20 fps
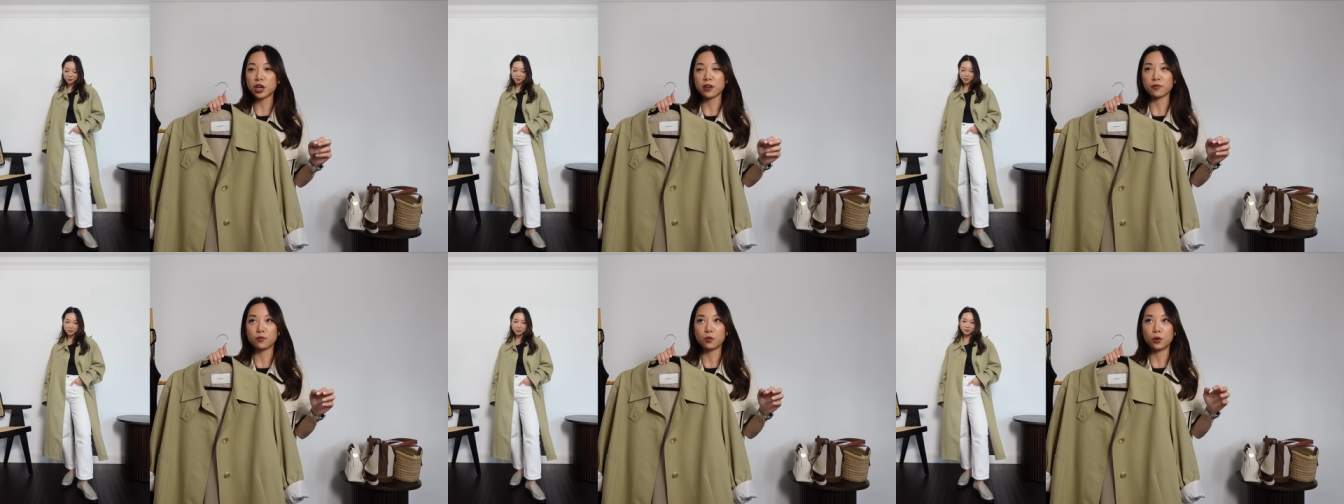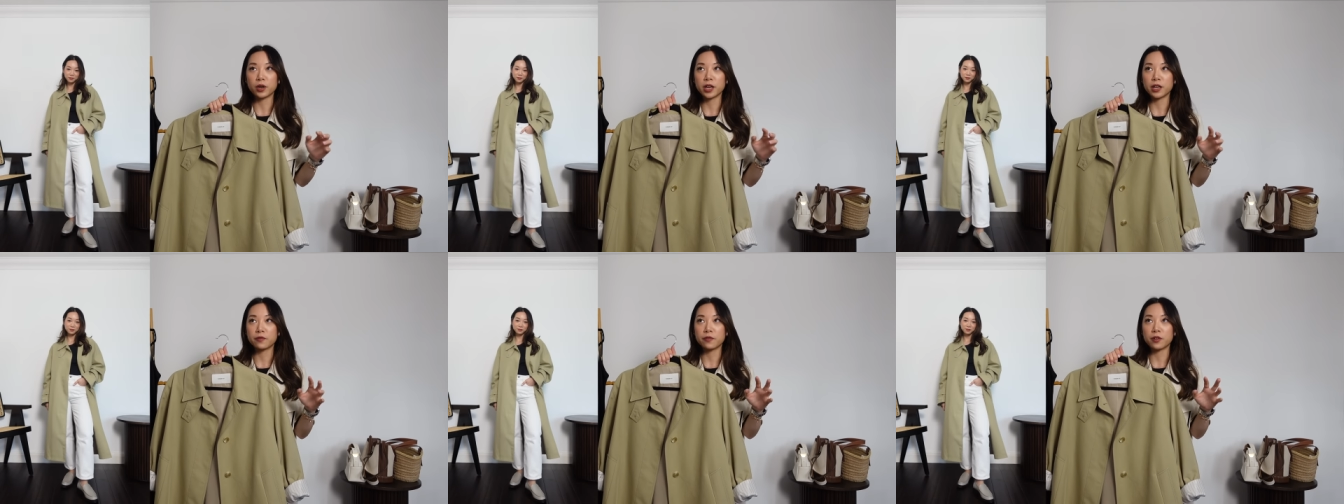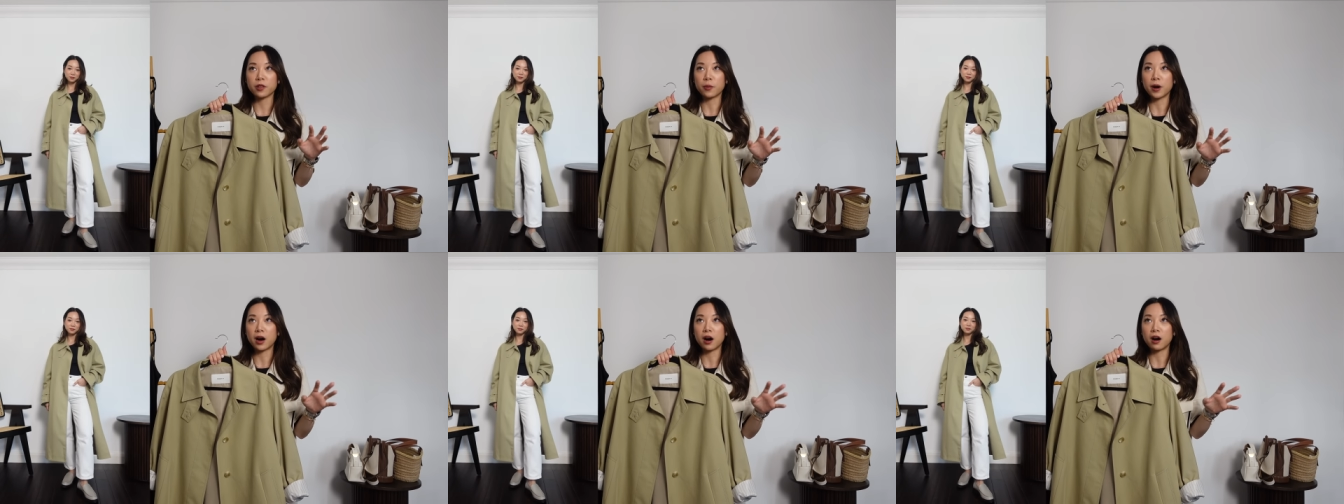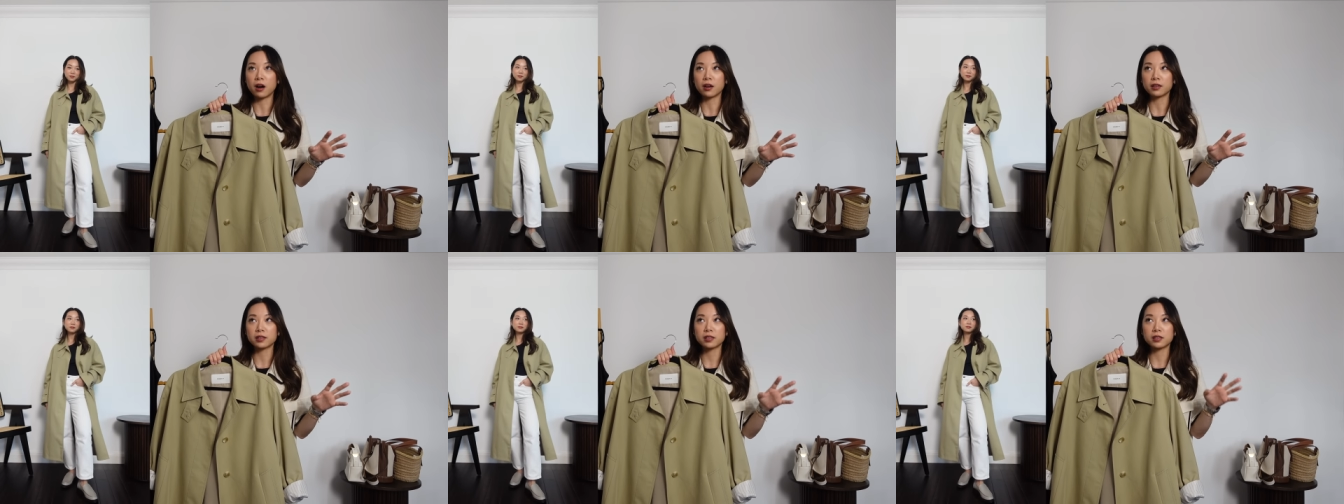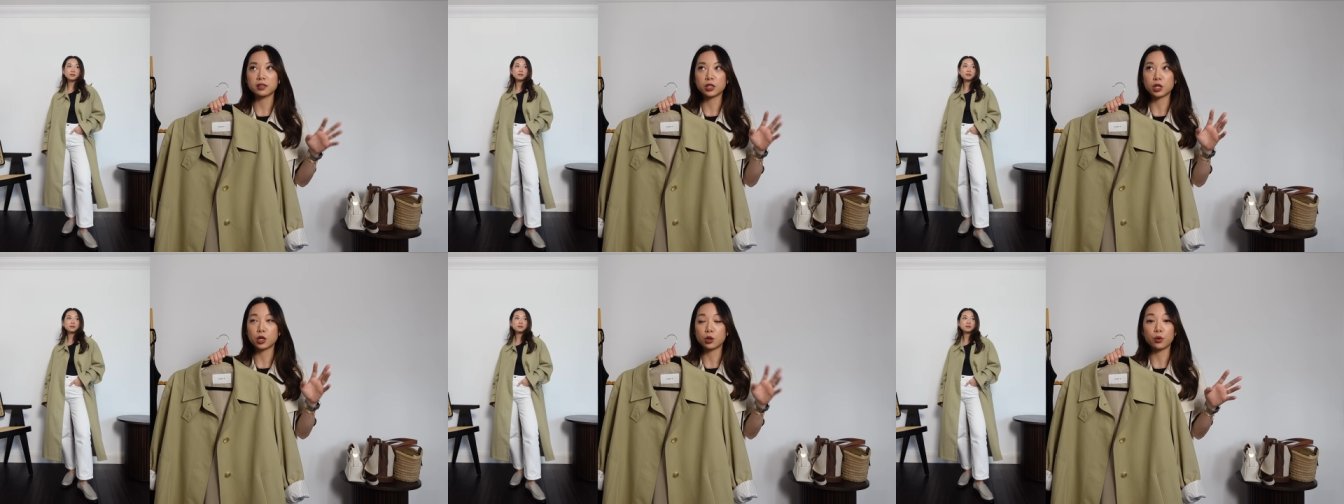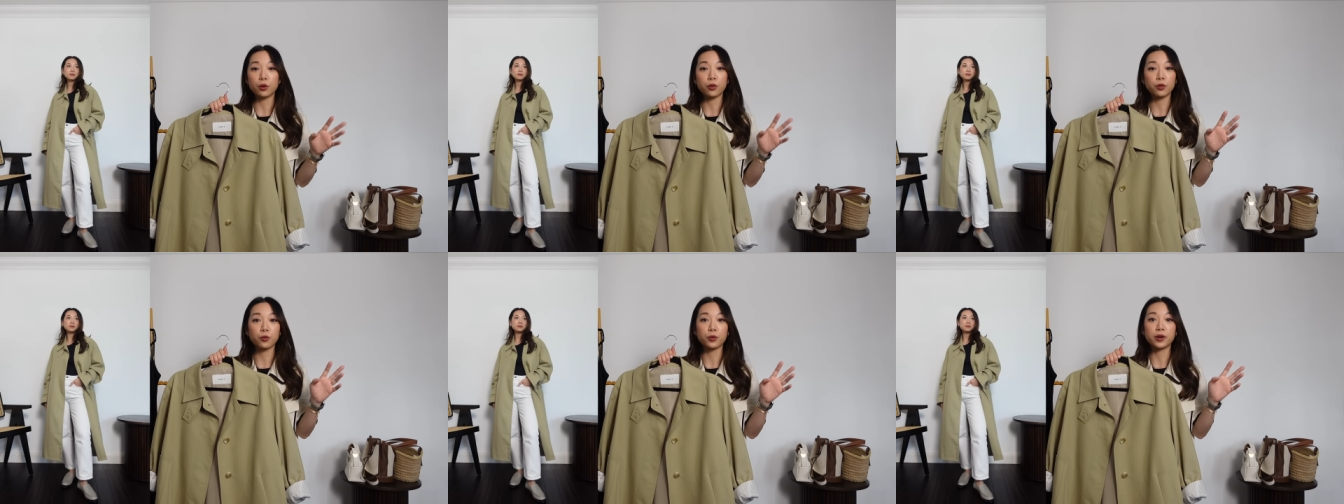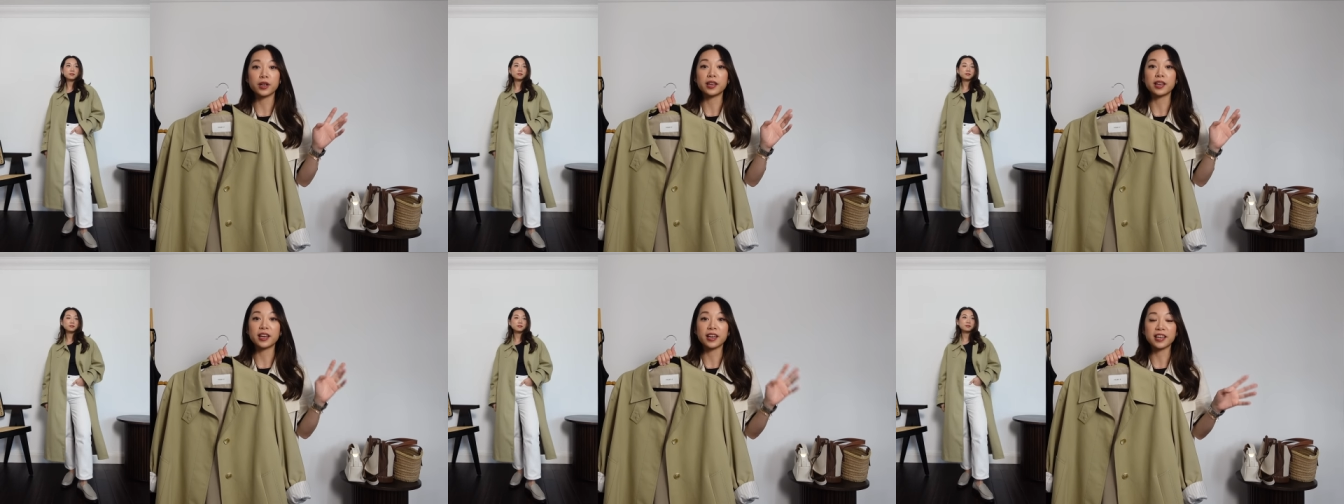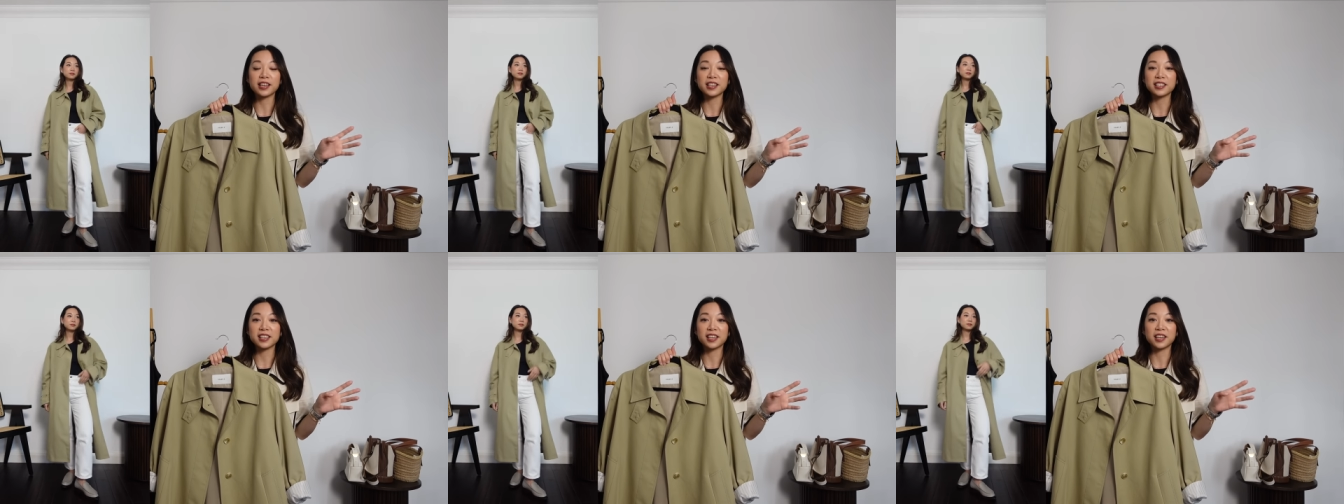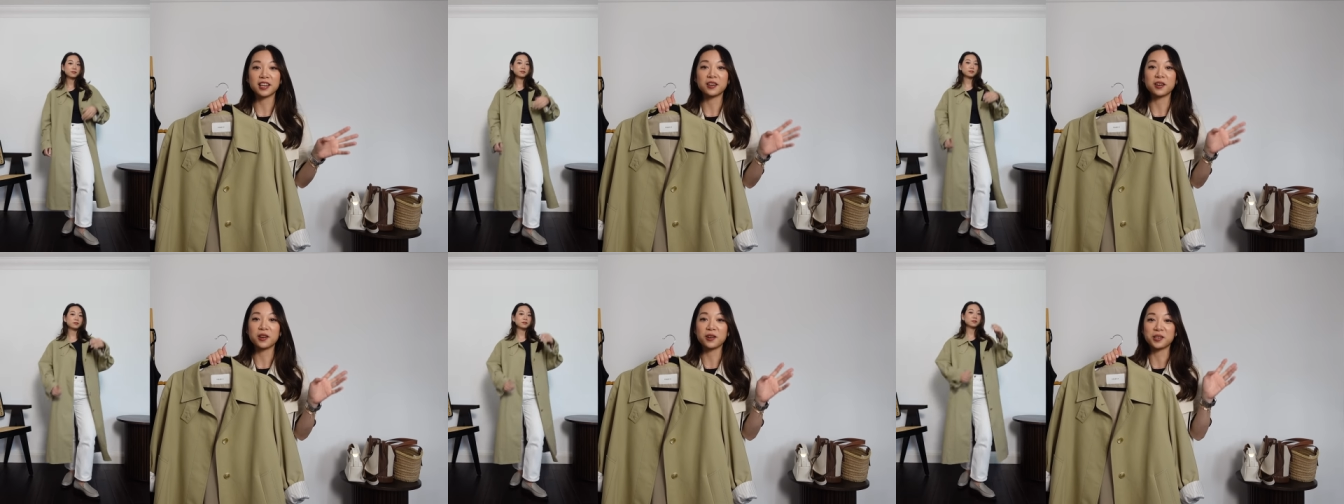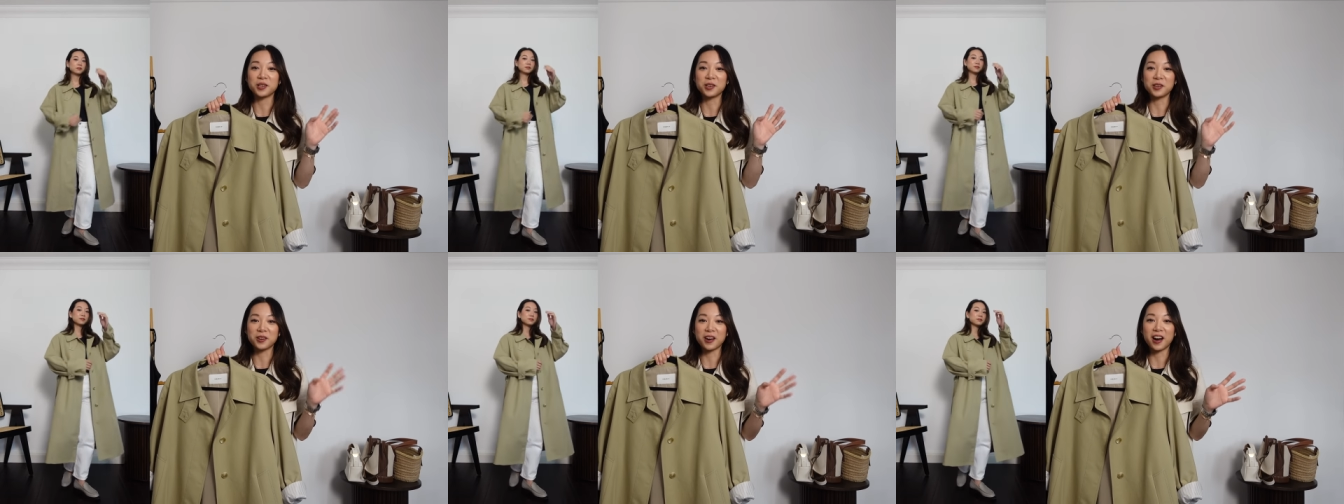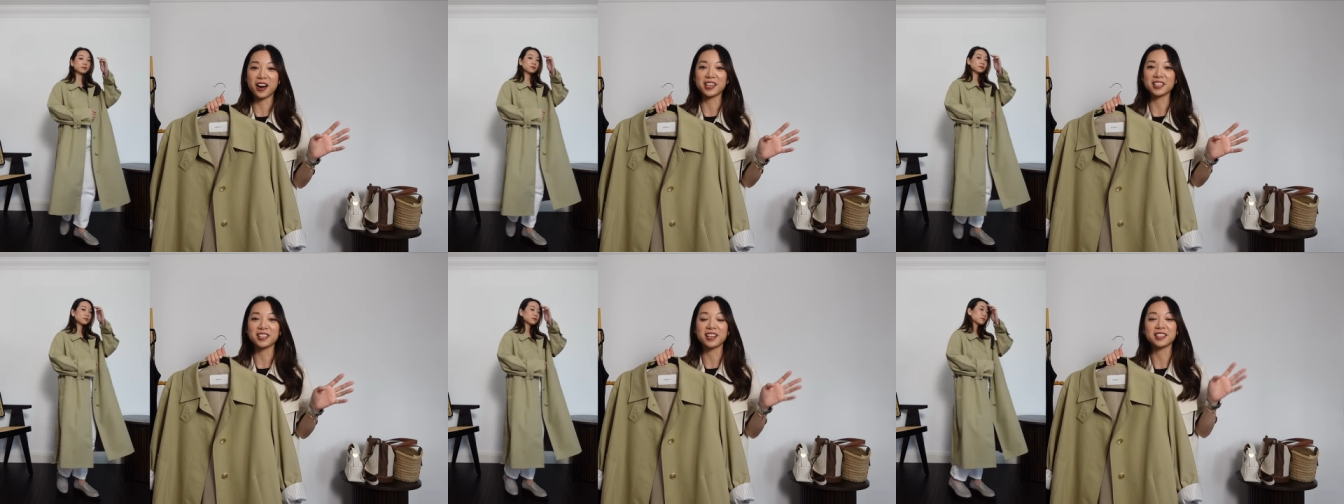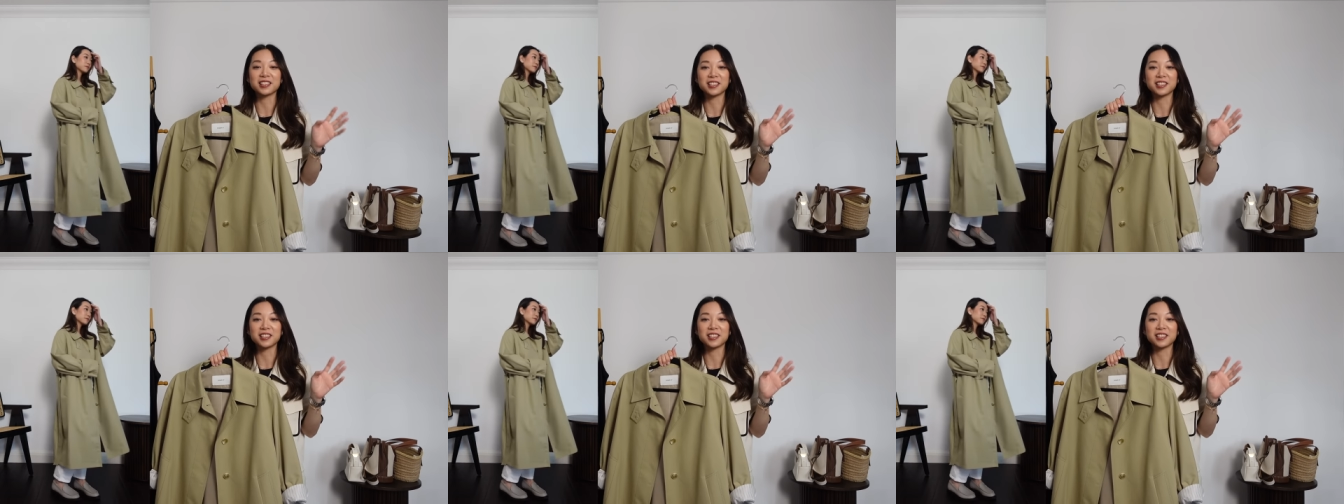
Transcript: I've worn it for the past two or three years and I know you guys are